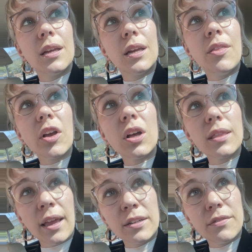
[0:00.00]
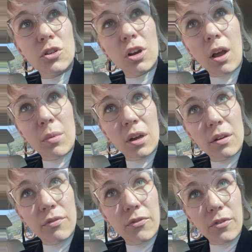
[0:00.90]
in the collective trauma
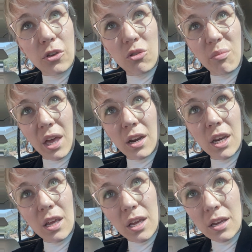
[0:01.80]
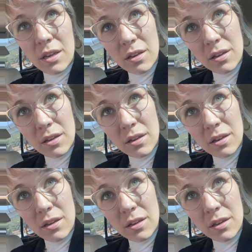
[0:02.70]
of humanity,